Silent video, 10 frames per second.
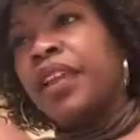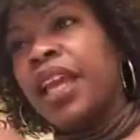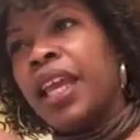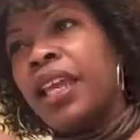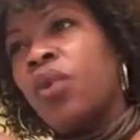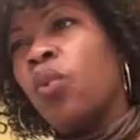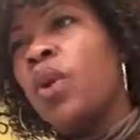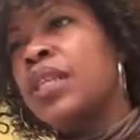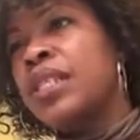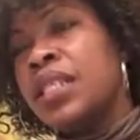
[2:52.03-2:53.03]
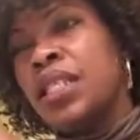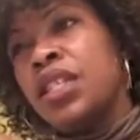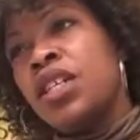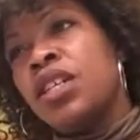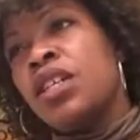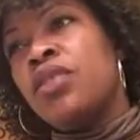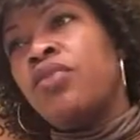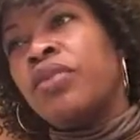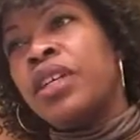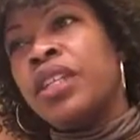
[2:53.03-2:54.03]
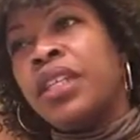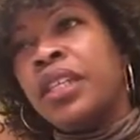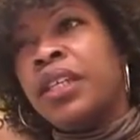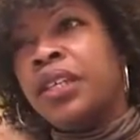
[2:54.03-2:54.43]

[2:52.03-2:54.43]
and it wasn't really,